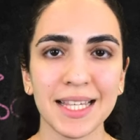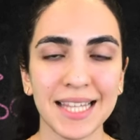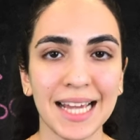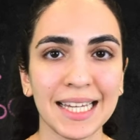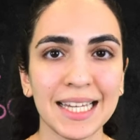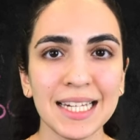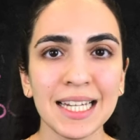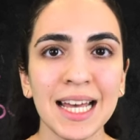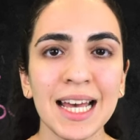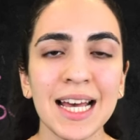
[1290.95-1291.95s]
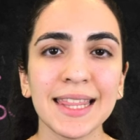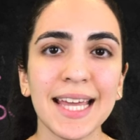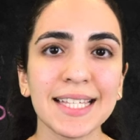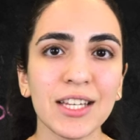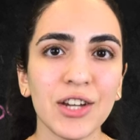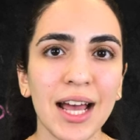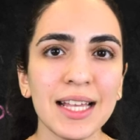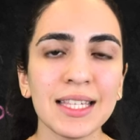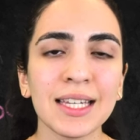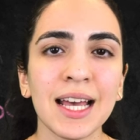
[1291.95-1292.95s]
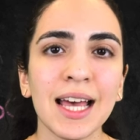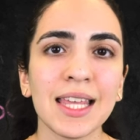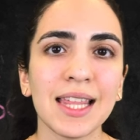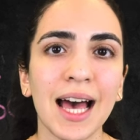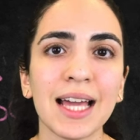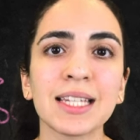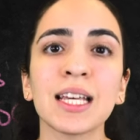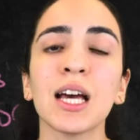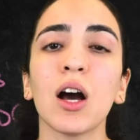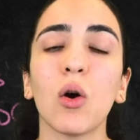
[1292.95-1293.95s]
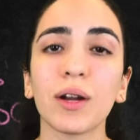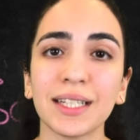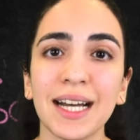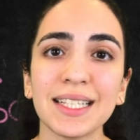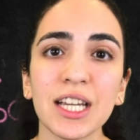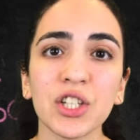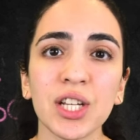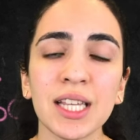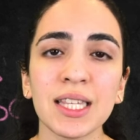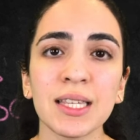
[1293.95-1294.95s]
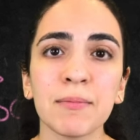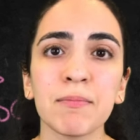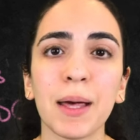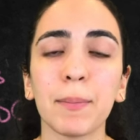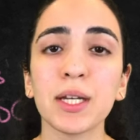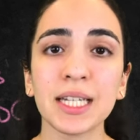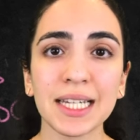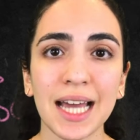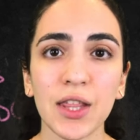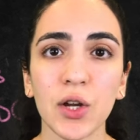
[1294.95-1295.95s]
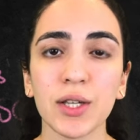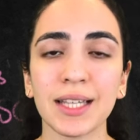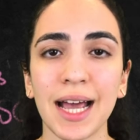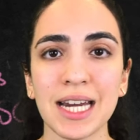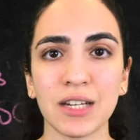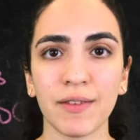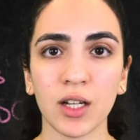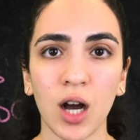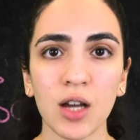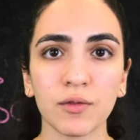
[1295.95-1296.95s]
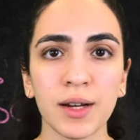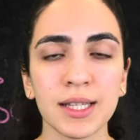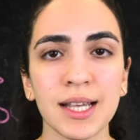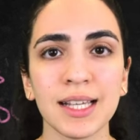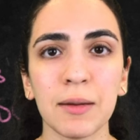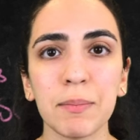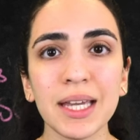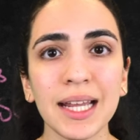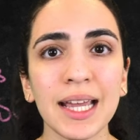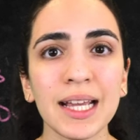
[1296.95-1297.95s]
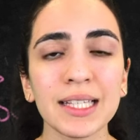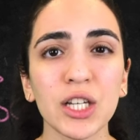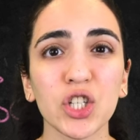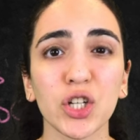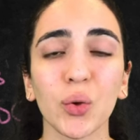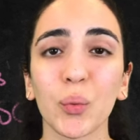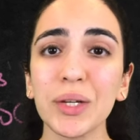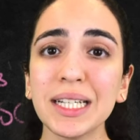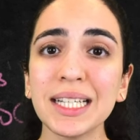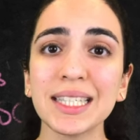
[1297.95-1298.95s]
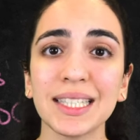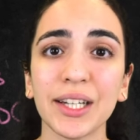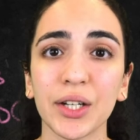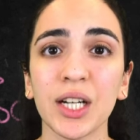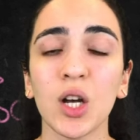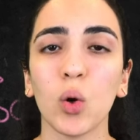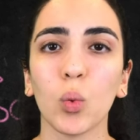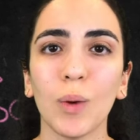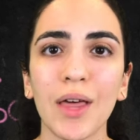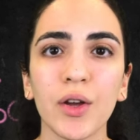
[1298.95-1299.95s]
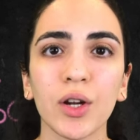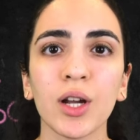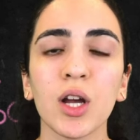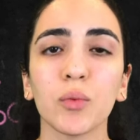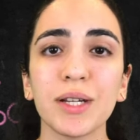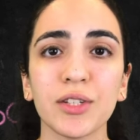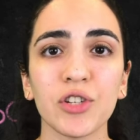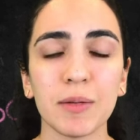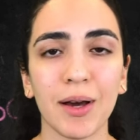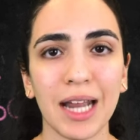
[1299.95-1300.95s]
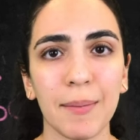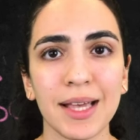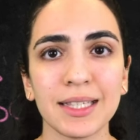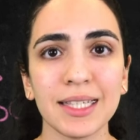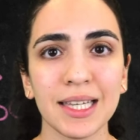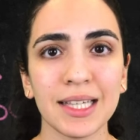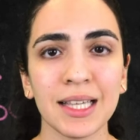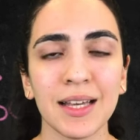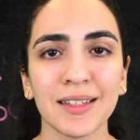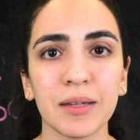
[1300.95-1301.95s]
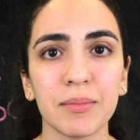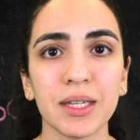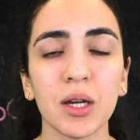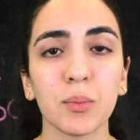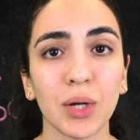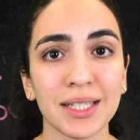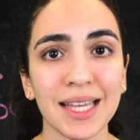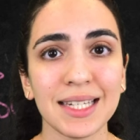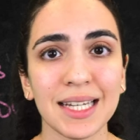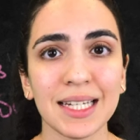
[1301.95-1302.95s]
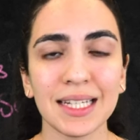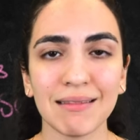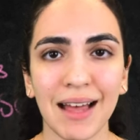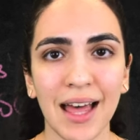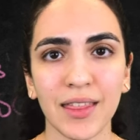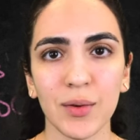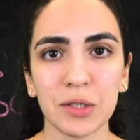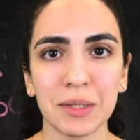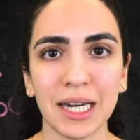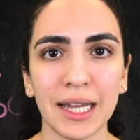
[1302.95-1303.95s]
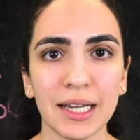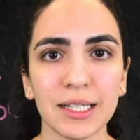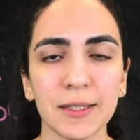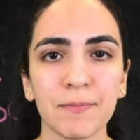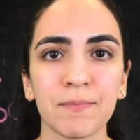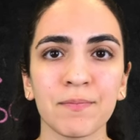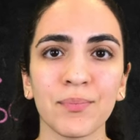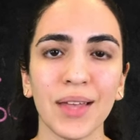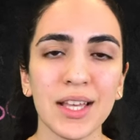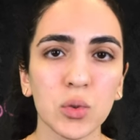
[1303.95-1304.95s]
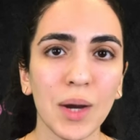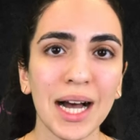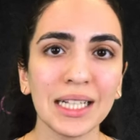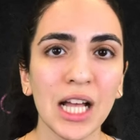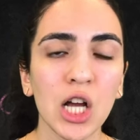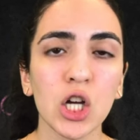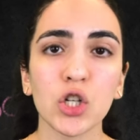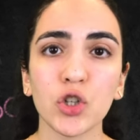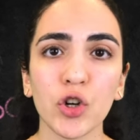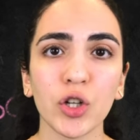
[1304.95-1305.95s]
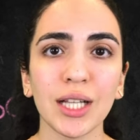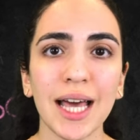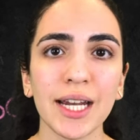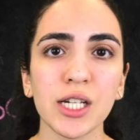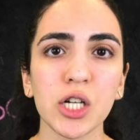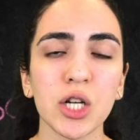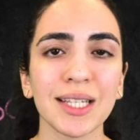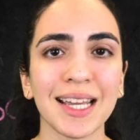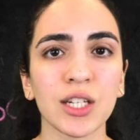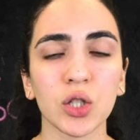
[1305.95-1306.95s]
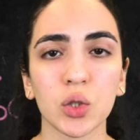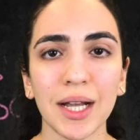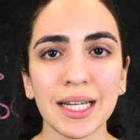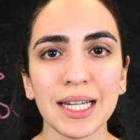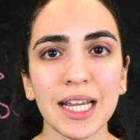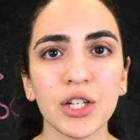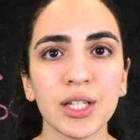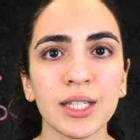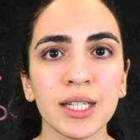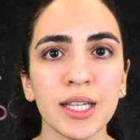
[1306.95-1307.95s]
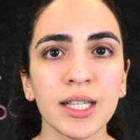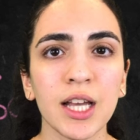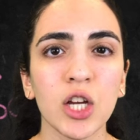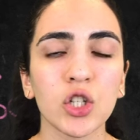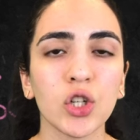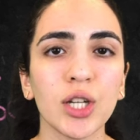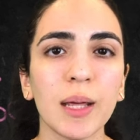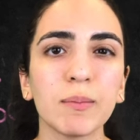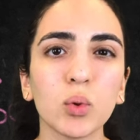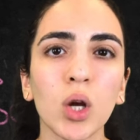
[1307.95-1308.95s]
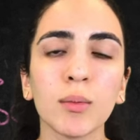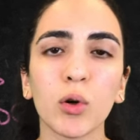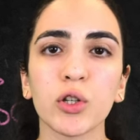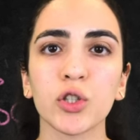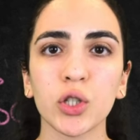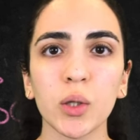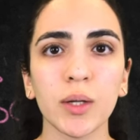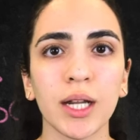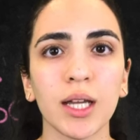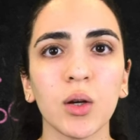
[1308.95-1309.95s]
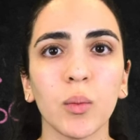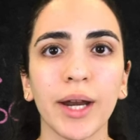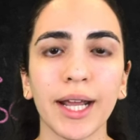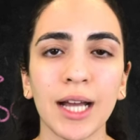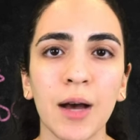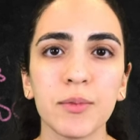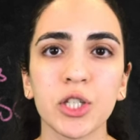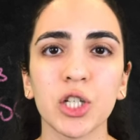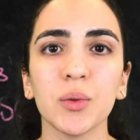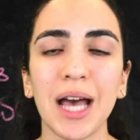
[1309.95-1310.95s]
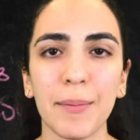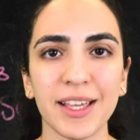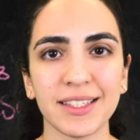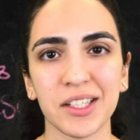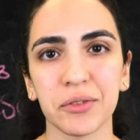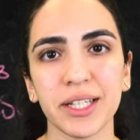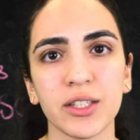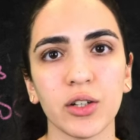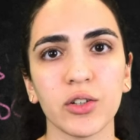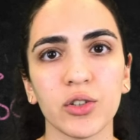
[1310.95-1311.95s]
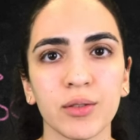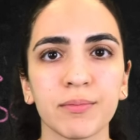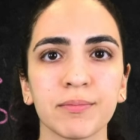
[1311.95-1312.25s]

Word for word: Second, they suggest that organizations that put together scientific conferences and meetings should reconsider whether research about M S Cs can be presented at those meetings. As well, journal editors and grant agencies should employ more scrutiny when it comes to M S C research.